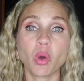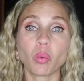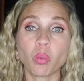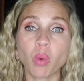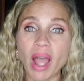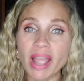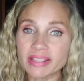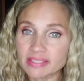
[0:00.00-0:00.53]

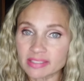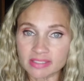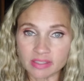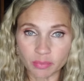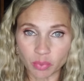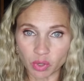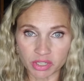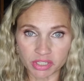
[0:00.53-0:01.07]
Why is this
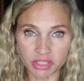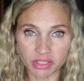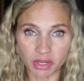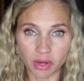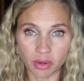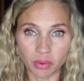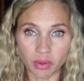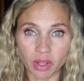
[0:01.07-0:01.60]
important to
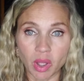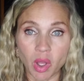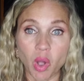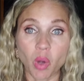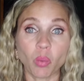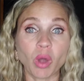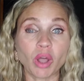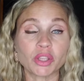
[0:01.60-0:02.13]
know?
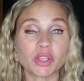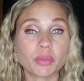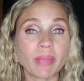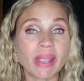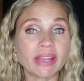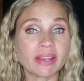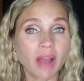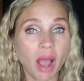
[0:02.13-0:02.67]
While you
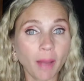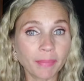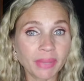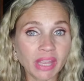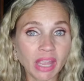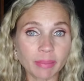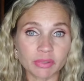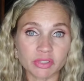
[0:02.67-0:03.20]
may not
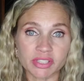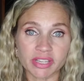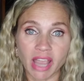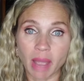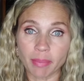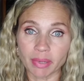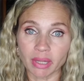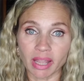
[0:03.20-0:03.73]
be able to
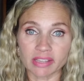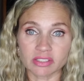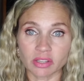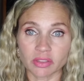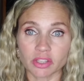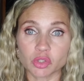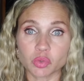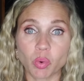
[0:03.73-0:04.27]
capitalize on
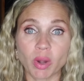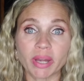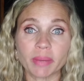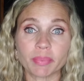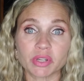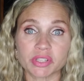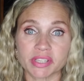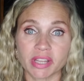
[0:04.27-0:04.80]
the
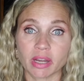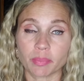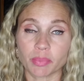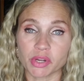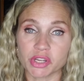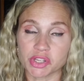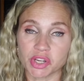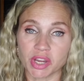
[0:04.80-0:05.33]
20%
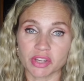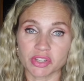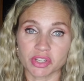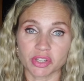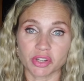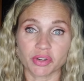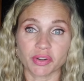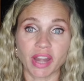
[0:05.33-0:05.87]
appreciation
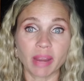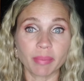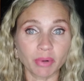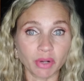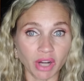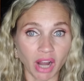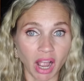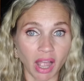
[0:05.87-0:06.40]
your neighbor
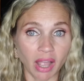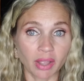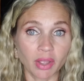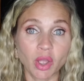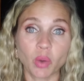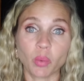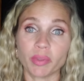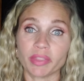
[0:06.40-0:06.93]
got
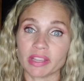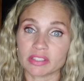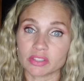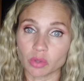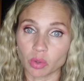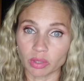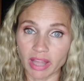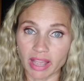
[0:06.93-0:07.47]
when they
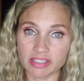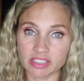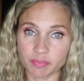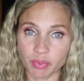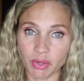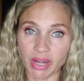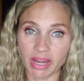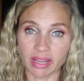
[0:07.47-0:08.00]
sold last
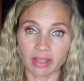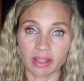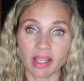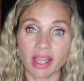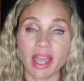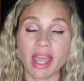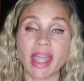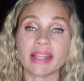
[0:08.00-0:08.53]
spring,
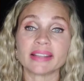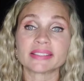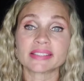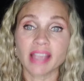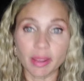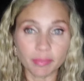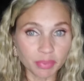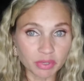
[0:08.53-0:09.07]
a
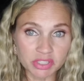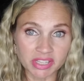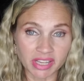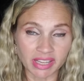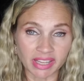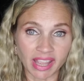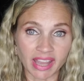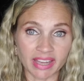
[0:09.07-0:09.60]

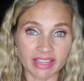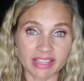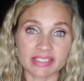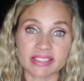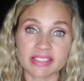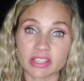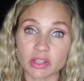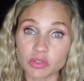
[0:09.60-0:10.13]
10% gain is
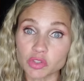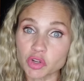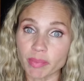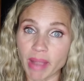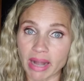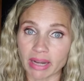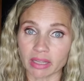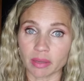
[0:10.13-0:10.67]
still
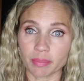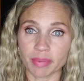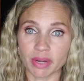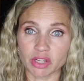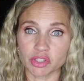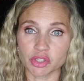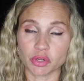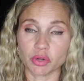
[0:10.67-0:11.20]
dramatic
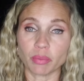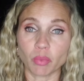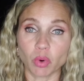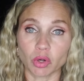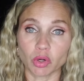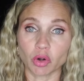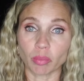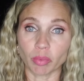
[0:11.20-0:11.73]
compared to a more
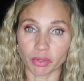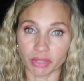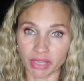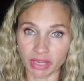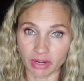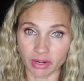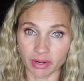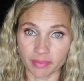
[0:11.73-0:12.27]
normal
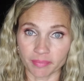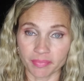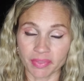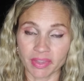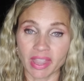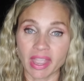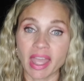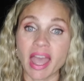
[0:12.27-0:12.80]
year.
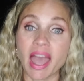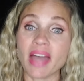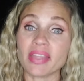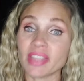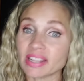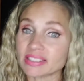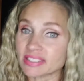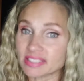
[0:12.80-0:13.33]
And
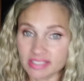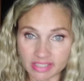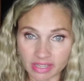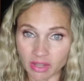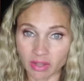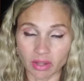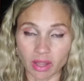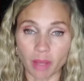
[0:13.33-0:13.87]
that's
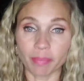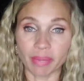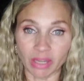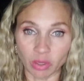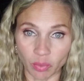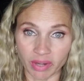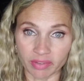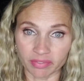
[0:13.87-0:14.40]
still a big
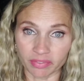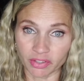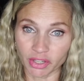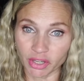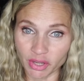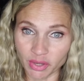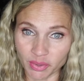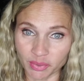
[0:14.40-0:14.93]
win for
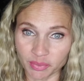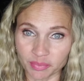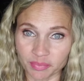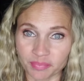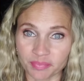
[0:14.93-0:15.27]
you.